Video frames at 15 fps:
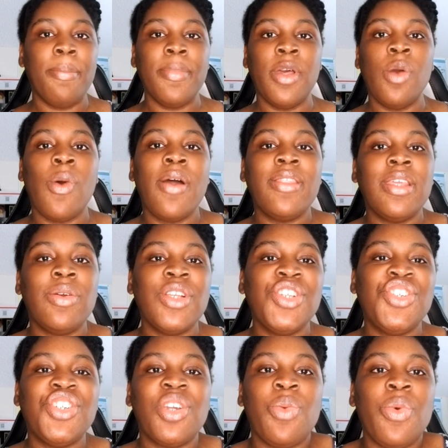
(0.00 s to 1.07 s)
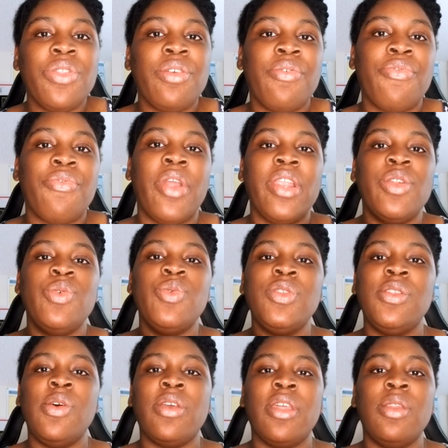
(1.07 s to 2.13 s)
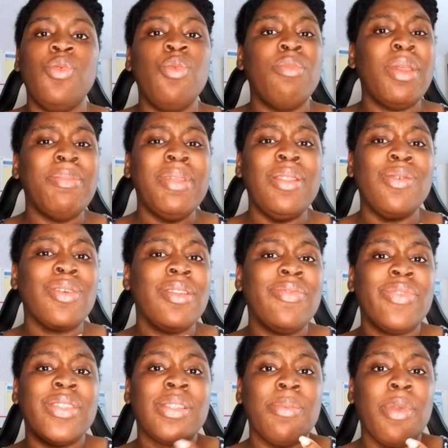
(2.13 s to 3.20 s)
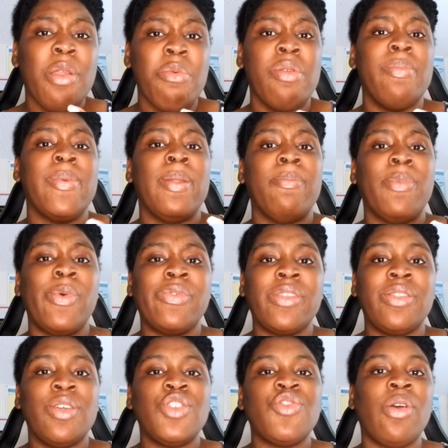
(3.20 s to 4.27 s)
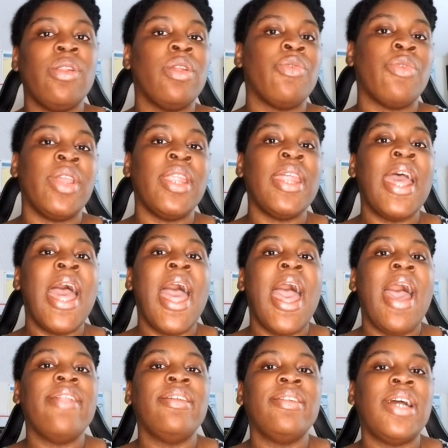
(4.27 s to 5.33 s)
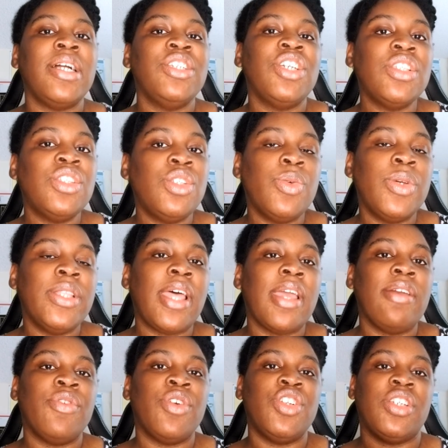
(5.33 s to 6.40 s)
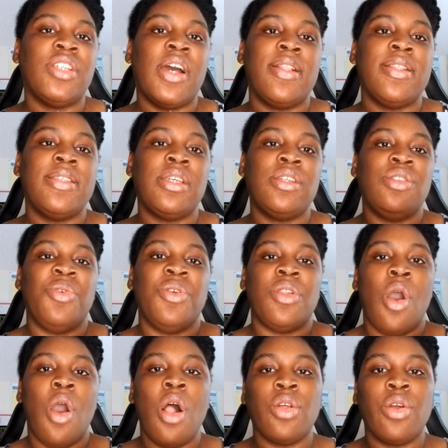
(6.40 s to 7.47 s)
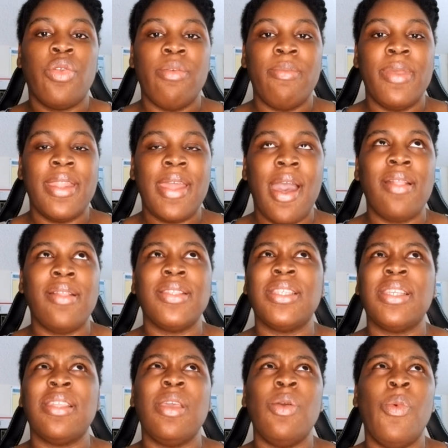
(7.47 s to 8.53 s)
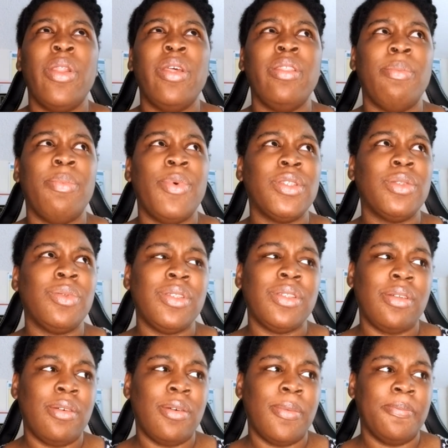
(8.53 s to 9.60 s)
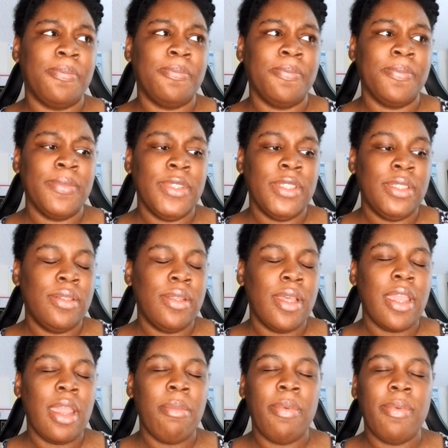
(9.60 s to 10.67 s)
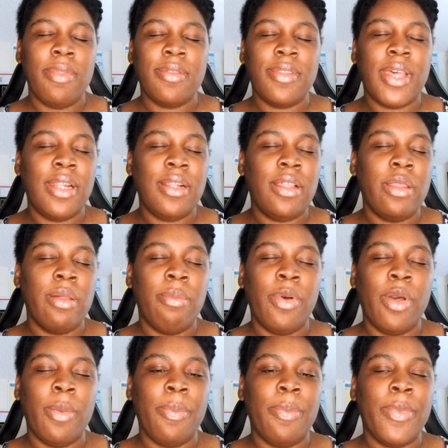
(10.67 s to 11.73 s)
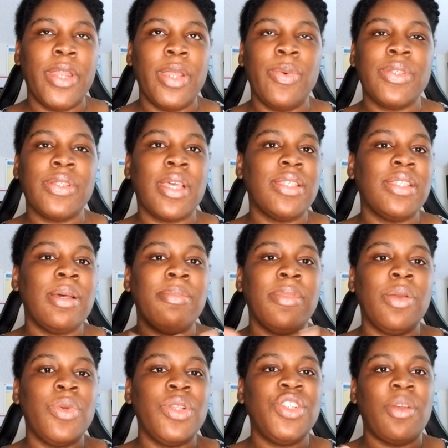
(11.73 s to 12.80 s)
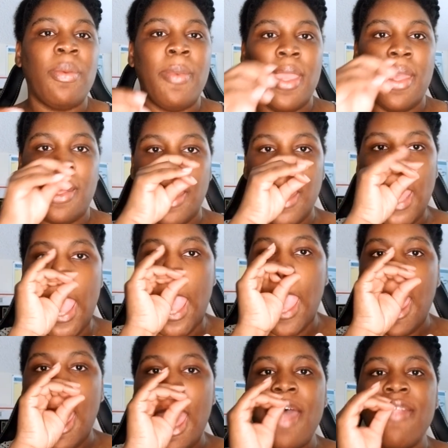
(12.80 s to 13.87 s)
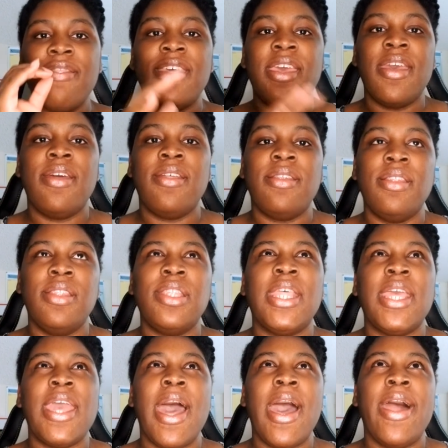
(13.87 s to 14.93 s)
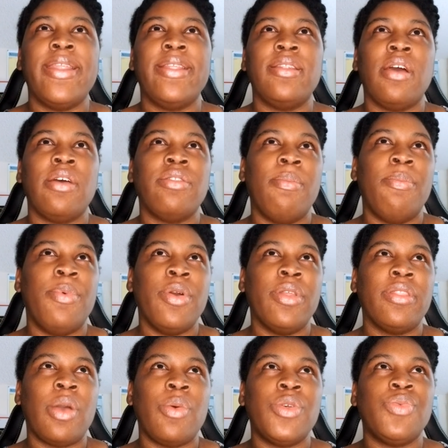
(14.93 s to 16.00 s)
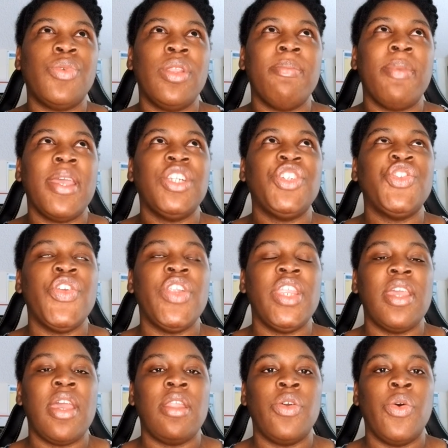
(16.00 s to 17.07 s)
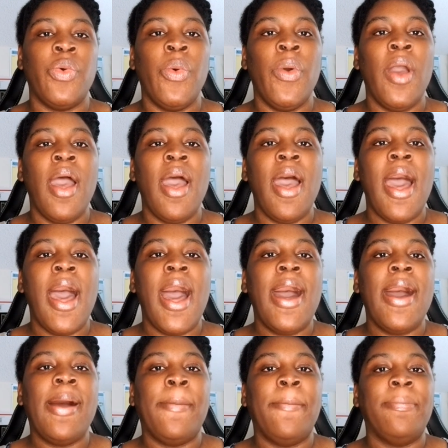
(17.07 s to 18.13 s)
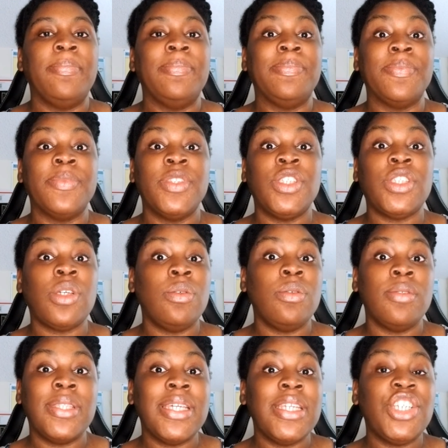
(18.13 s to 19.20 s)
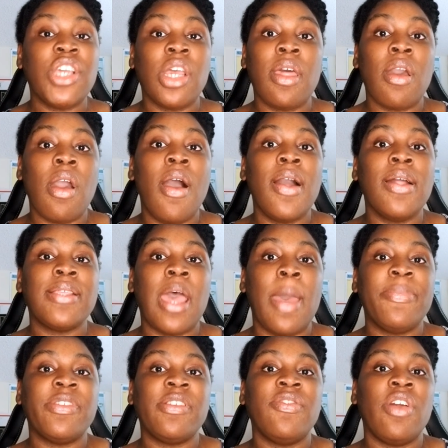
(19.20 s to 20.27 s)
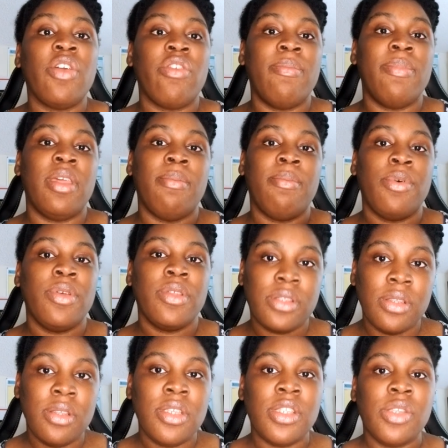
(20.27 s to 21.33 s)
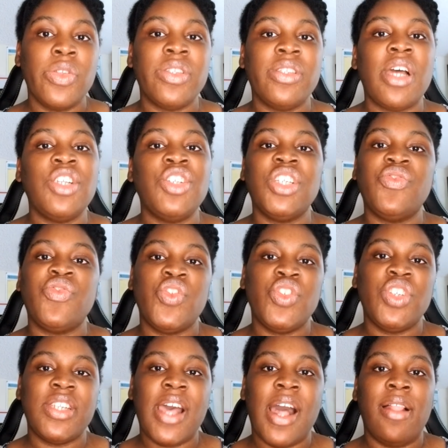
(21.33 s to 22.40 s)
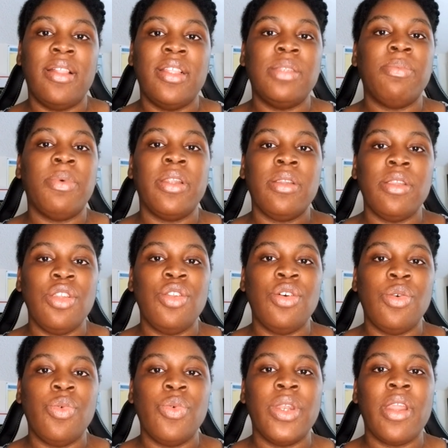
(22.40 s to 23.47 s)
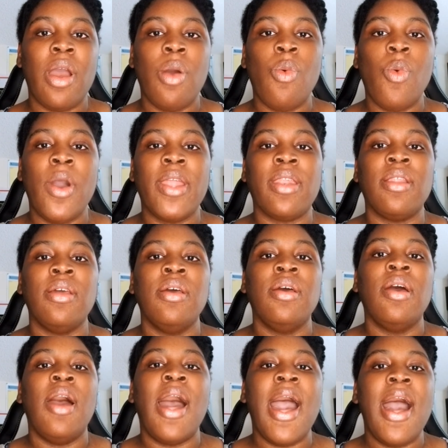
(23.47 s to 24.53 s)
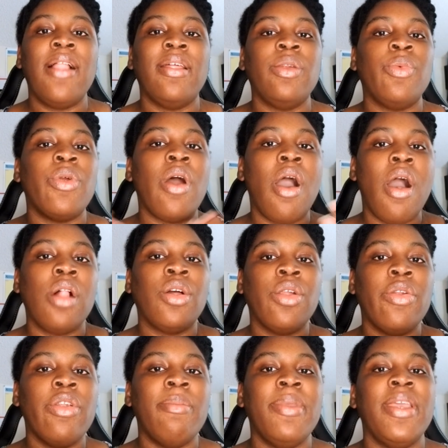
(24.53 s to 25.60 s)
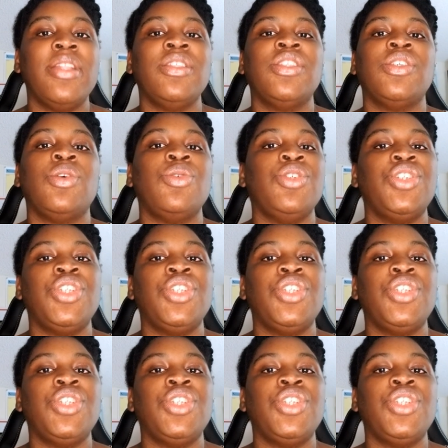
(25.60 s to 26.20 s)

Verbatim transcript: go out there and share with a friend who's looking, who may be looking for some Caribbean books that they're trying to read. And they're not just doing like Virgin Islands, they're doing all Caribbean islands, because I think one of the books was can't remember the title of the book, but it was like something with Jamaica. And then they had another book that was written by a Trini, I know. So they share like all types of Caribbean books. So it's not just Virgin Islands, but you know, we're not one island, we're all Caribbean. So you